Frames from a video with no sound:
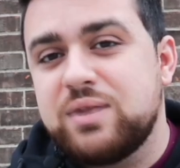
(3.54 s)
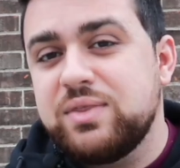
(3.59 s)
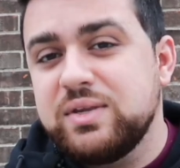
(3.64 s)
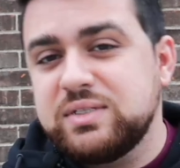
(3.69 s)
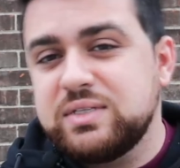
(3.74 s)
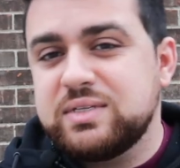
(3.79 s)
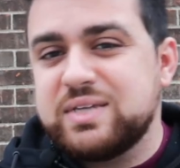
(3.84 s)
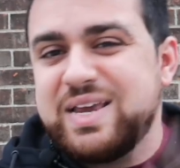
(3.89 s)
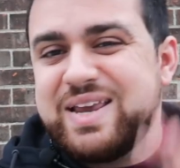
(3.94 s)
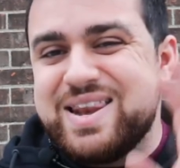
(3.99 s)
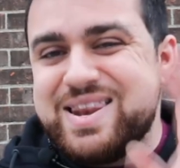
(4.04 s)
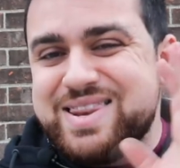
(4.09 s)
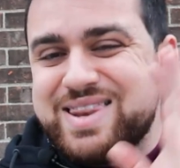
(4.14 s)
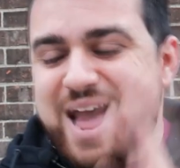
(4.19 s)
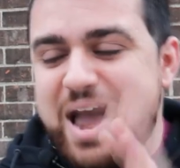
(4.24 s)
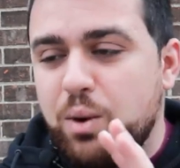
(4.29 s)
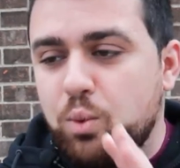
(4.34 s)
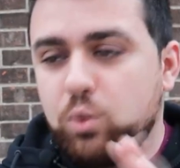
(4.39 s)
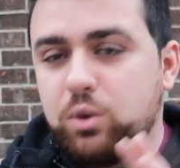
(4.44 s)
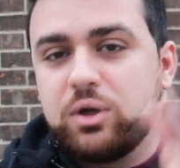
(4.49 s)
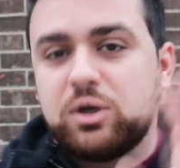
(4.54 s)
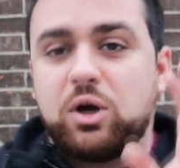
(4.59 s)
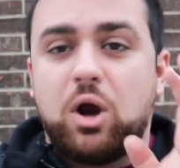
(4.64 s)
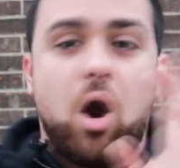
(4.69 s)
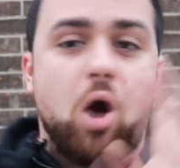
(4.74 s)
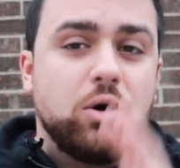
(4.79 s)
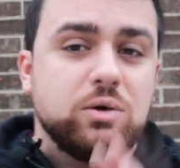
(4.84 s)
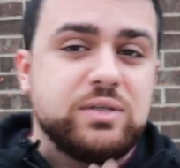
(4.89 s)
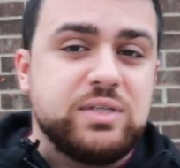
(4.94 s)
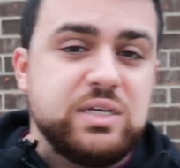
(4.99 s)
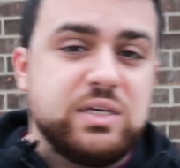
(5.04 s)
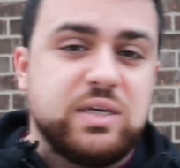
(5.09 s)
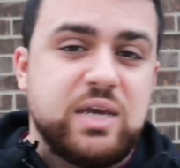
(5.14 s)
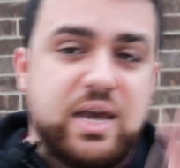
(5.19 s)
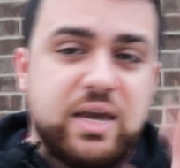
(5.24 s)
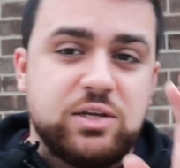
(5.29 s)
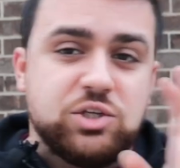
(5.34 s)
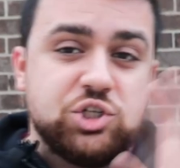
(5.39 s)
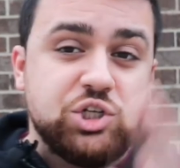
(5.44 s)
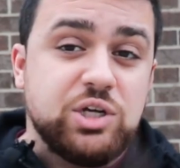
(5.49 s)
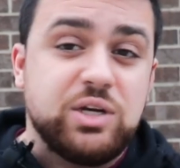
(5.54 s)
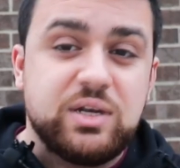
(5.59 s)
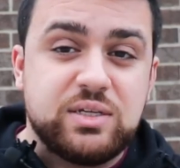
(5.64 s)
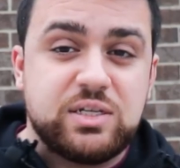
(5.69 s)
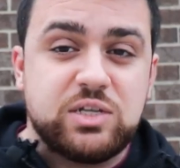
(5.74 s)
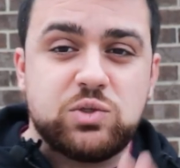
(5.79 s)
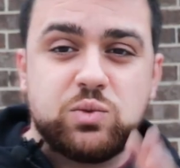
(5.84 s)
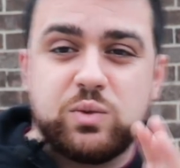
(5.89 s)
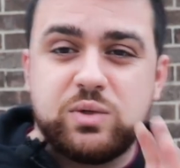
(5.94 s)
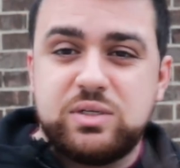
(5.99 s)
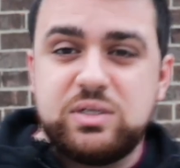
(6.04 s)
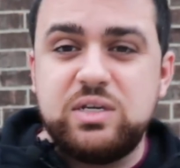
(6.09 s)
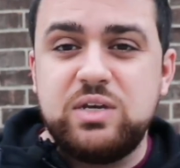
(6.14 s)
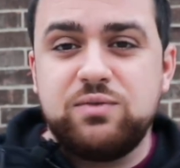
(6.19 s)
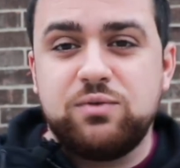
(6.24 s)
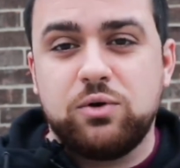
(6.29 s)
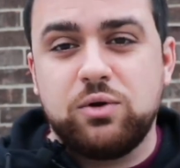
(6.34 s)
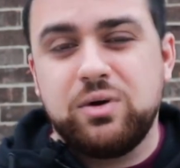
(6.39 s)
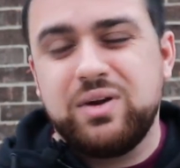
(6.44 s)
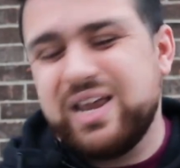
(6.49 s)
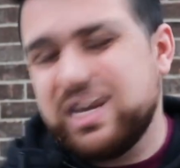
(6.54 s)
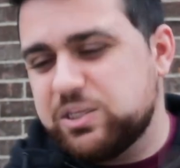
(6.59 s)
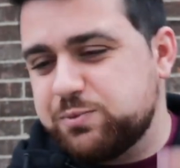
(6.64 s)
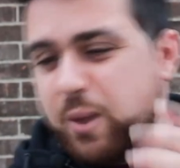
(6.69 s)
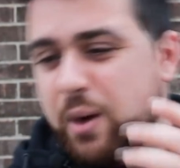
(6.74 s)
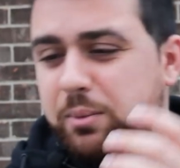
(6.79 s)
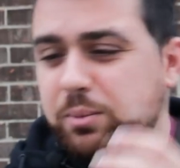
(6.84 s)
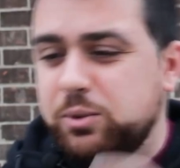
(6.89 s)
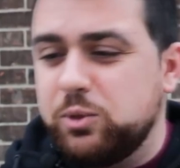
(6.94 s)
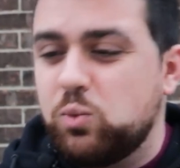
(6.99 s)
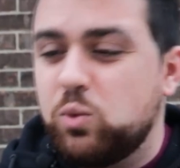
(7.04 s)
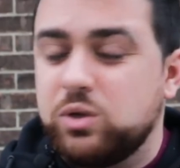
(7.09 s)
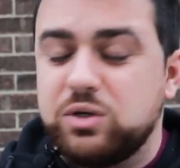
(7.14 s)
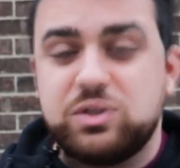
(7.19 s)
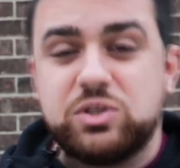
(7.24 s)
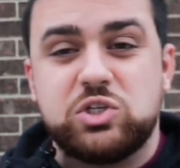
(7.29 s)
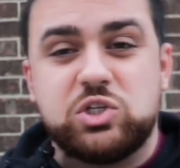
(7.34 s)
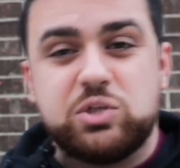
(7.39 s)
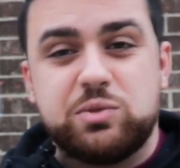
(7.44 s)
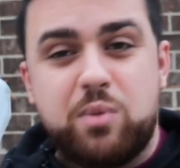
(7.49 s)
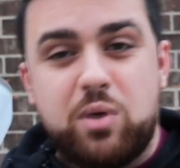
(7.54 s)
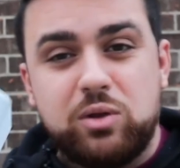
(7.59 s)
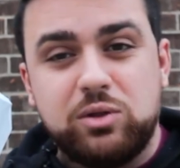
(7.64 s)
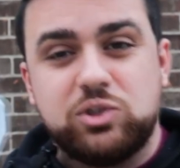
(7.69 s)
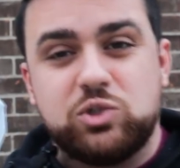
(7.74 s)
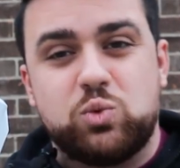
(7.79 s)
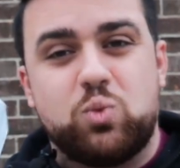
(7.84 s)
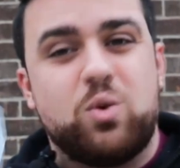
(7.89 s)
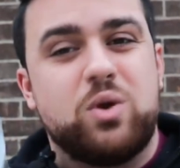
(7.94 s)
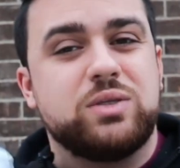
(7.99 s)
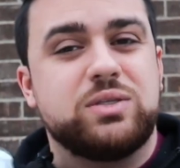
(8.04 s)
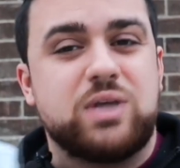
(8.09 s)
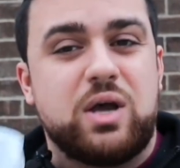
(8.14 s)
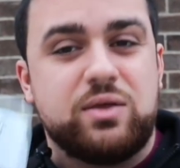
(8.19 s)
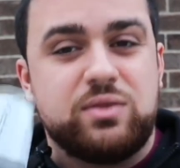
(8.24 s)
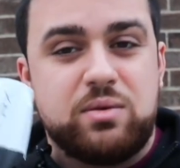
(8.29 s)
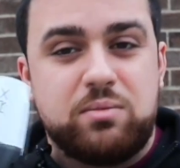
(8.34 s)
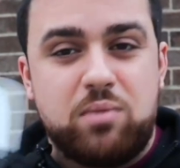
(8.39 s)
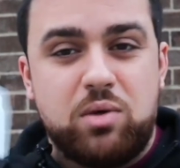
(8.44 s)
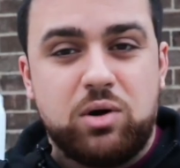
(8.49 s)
Now this is a network RTK GNSS receiver. It's probably one of the smallest ones on the